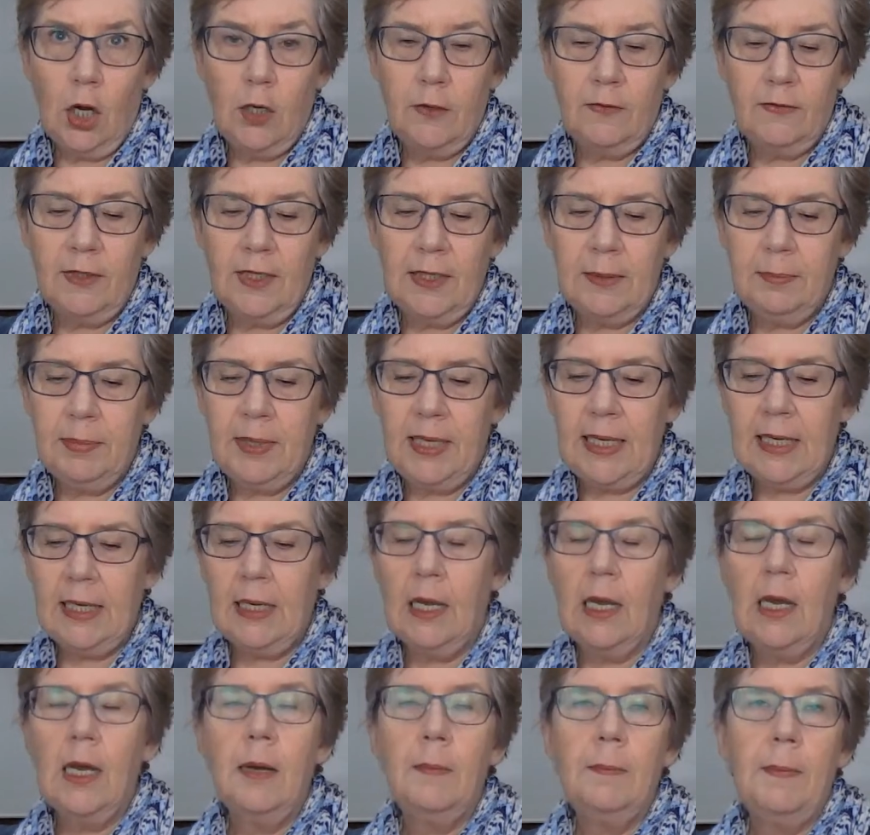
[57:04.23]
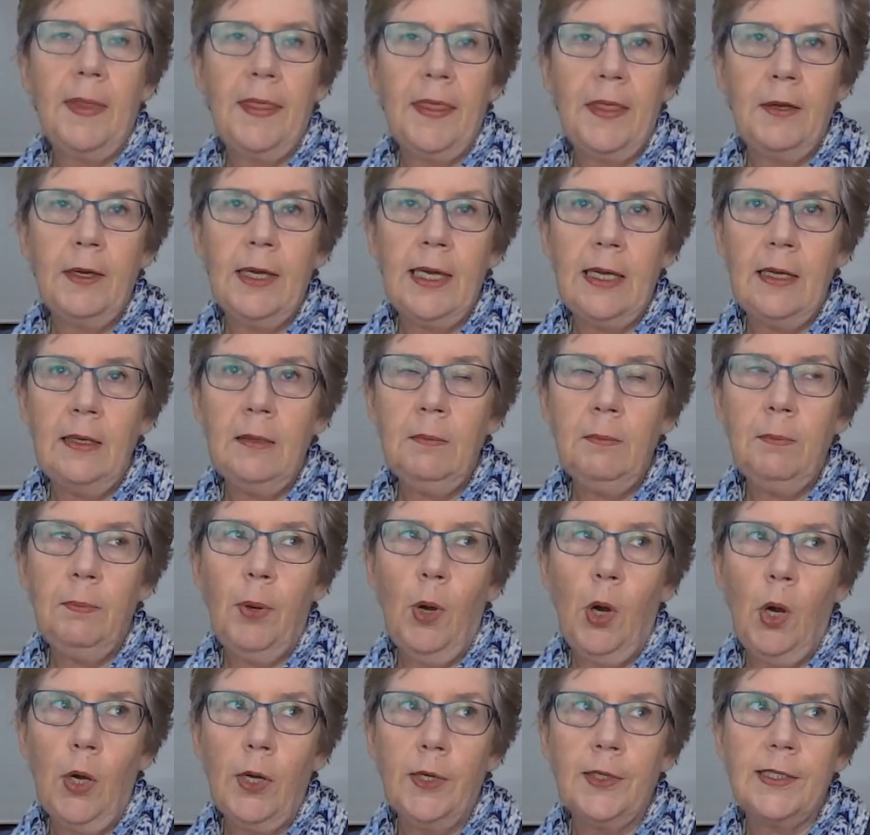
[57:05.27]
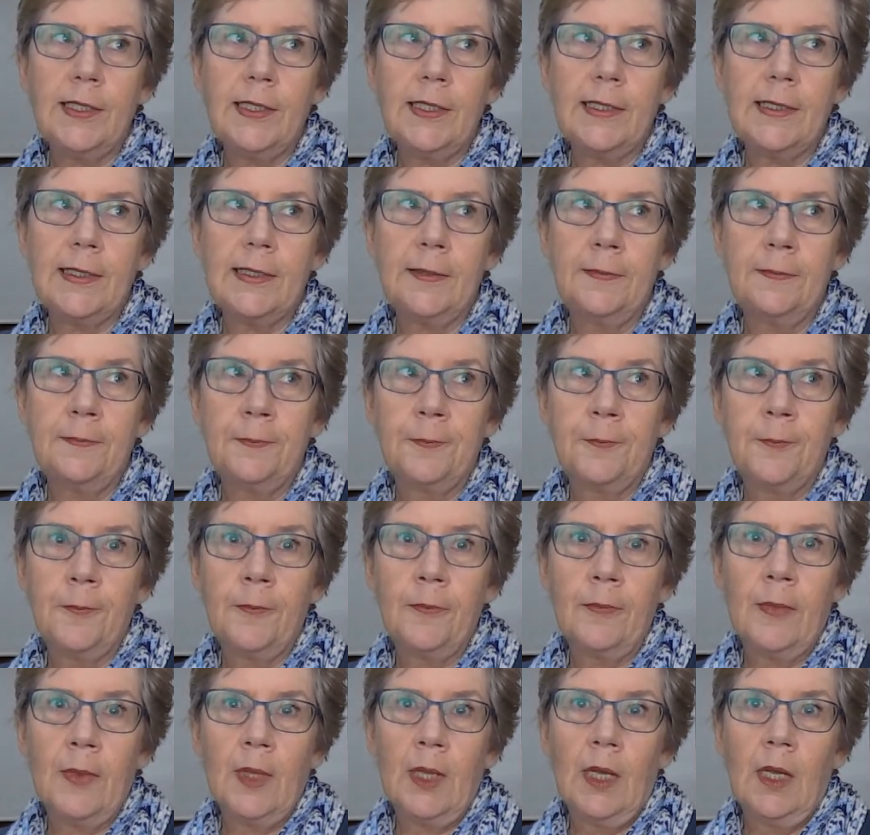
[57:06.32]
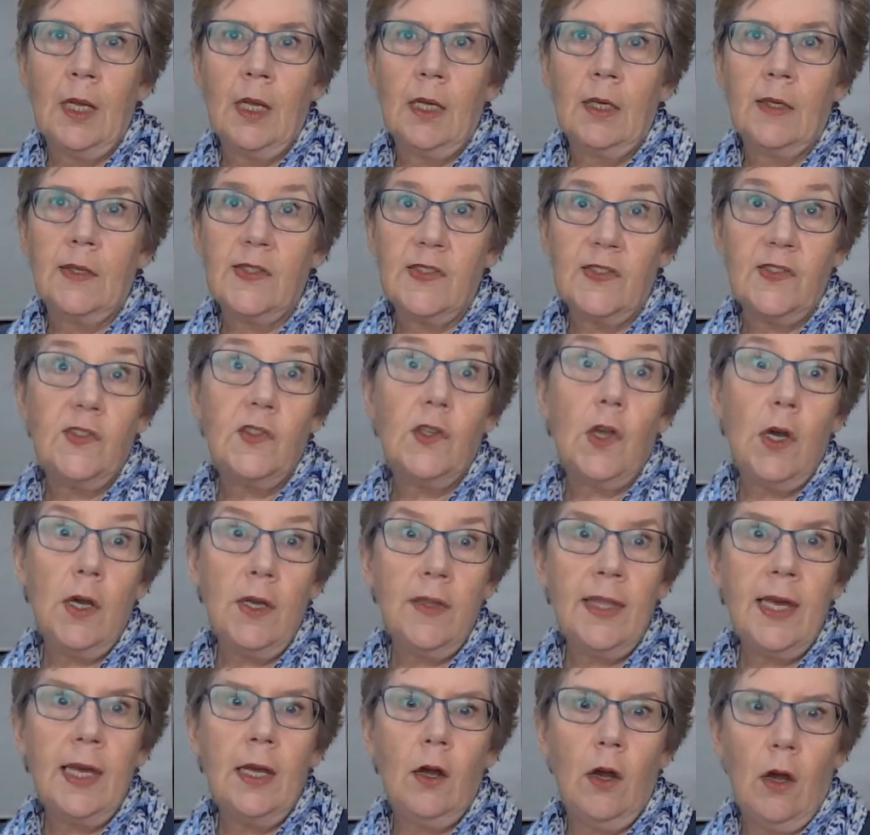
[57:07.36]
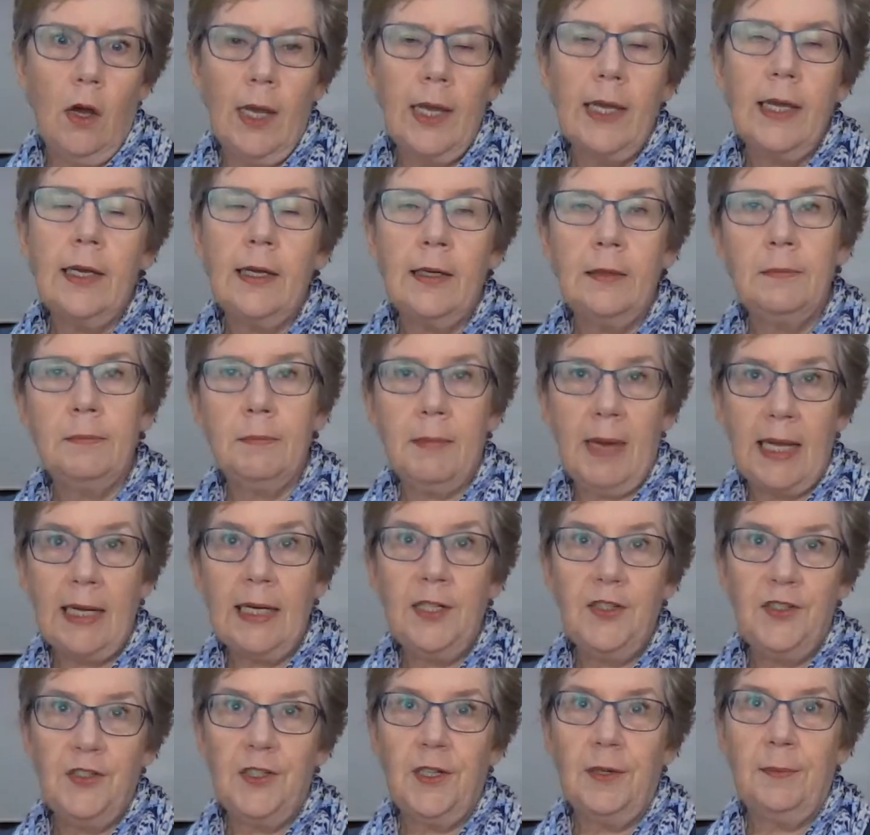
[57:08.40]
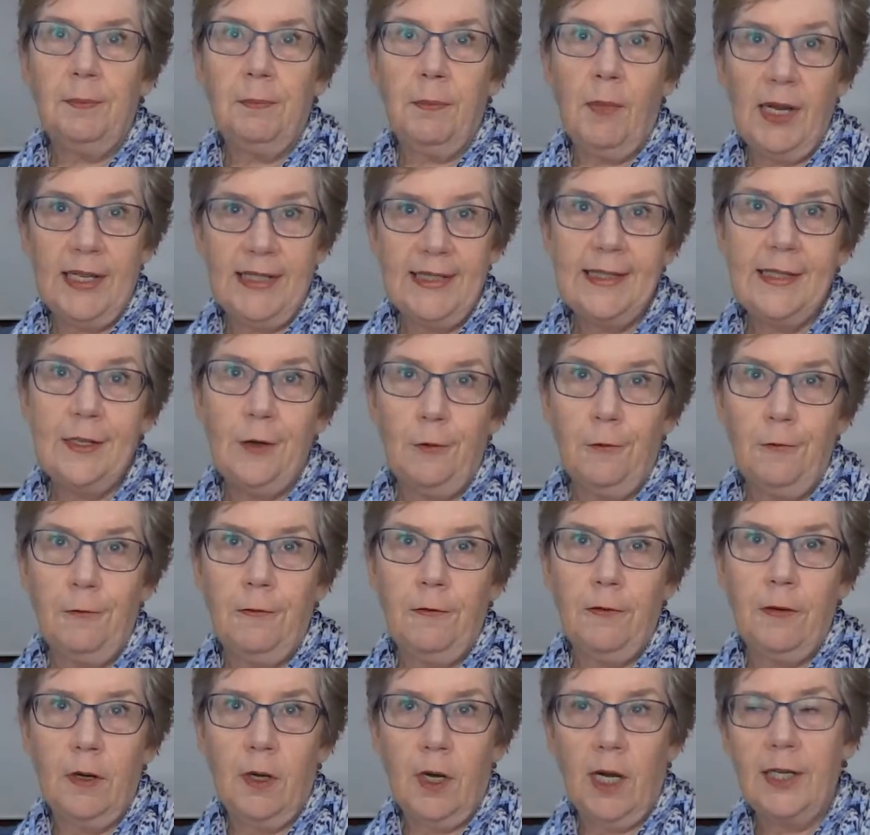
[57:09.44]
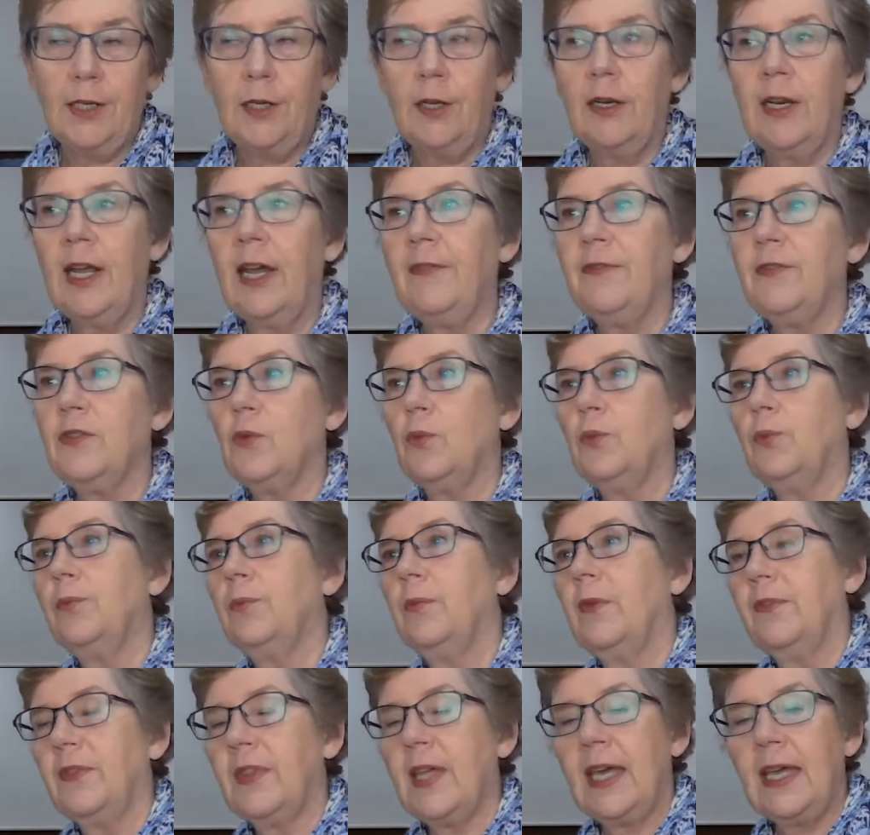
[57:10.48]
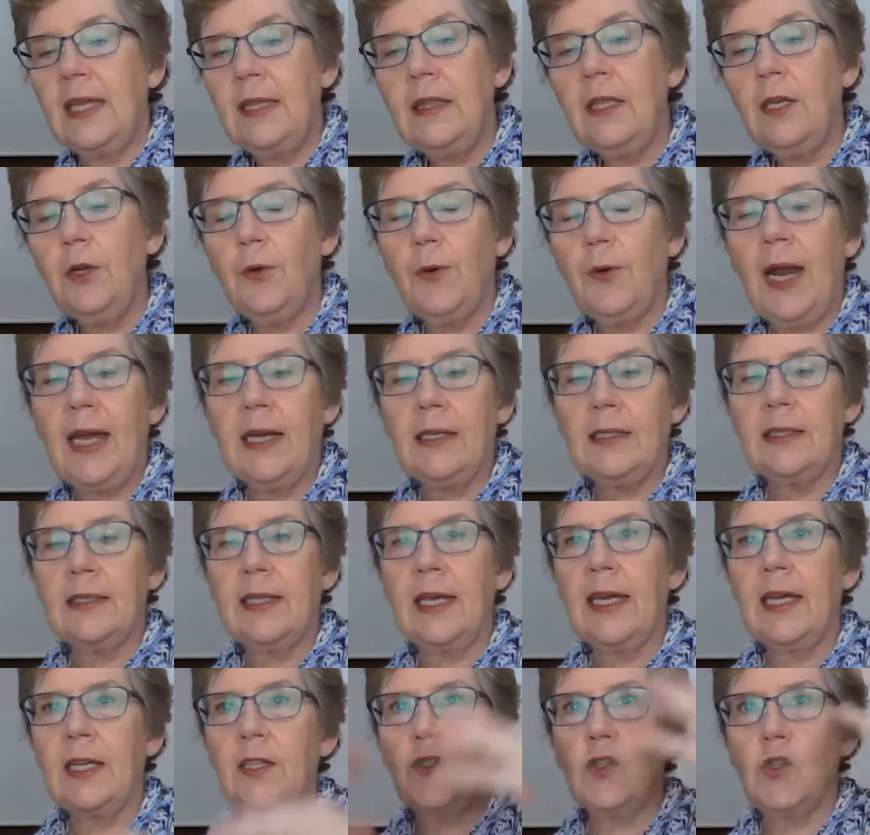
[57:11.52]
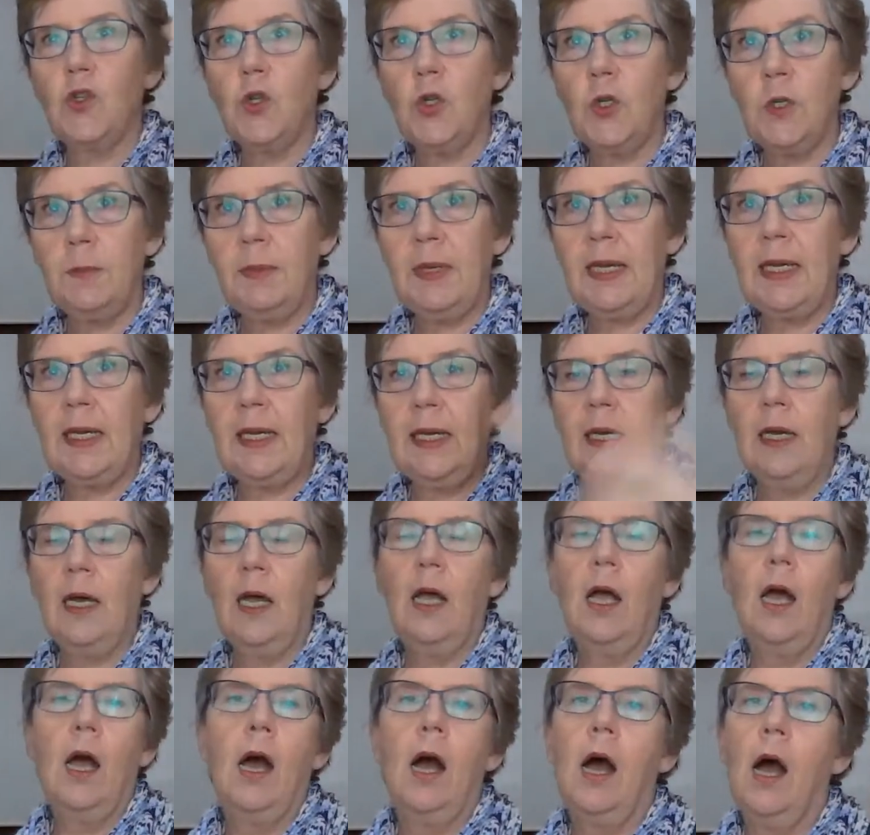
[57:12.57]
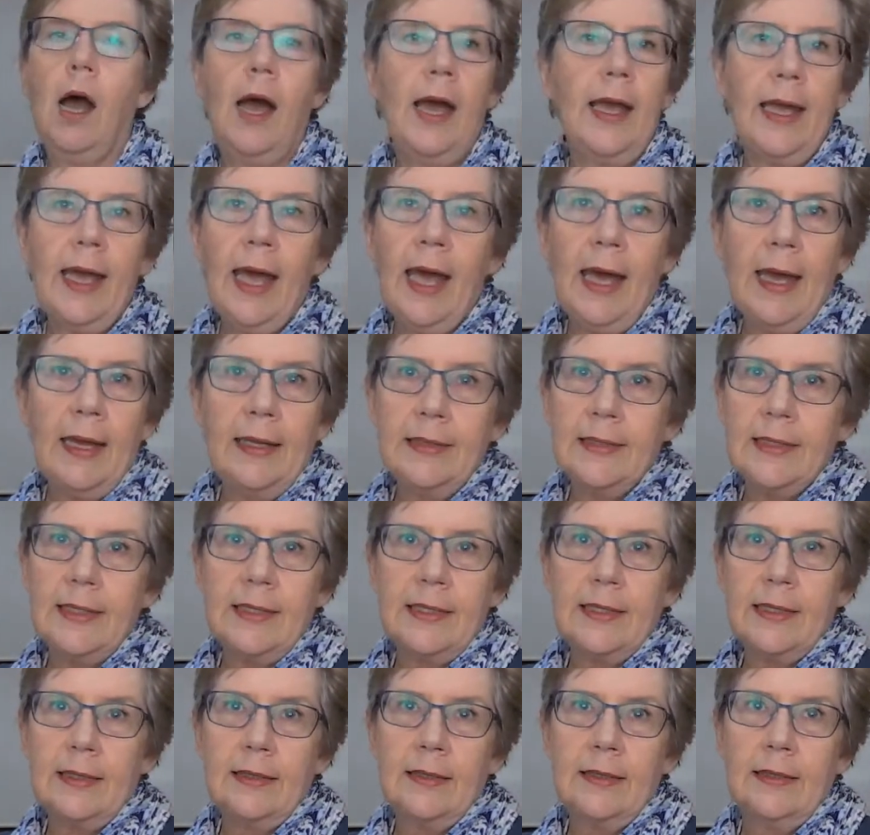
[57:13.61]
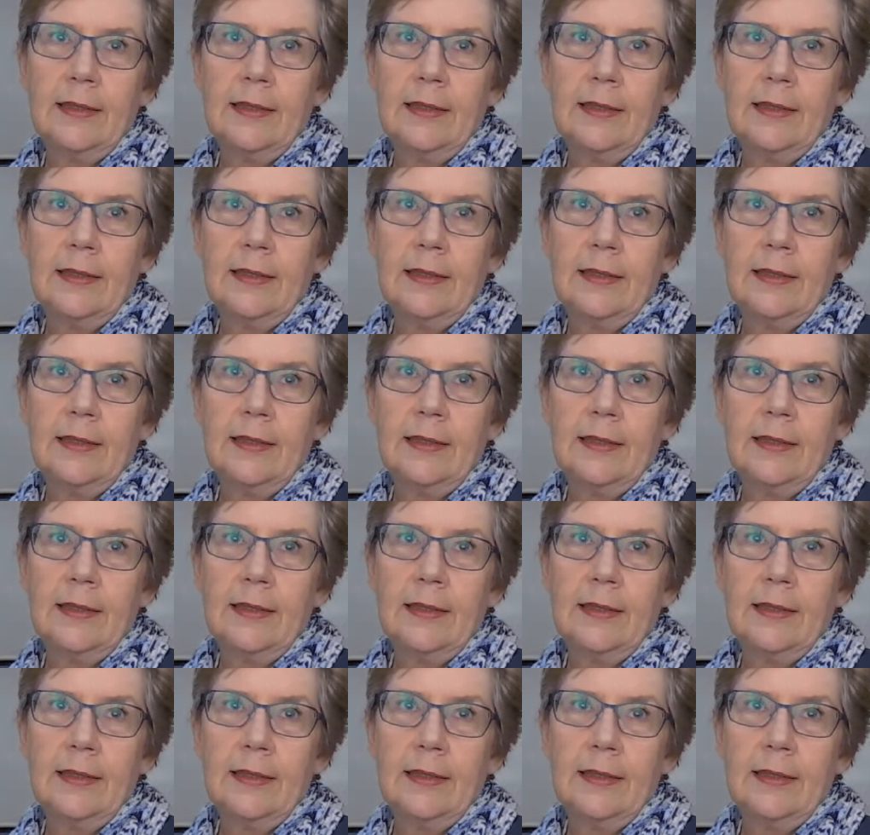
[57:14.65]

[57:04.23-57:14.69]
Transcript: overly big, but they're in pots so that I can manage them myself. I don't have to, if they're in the ground and they get too big, I can't,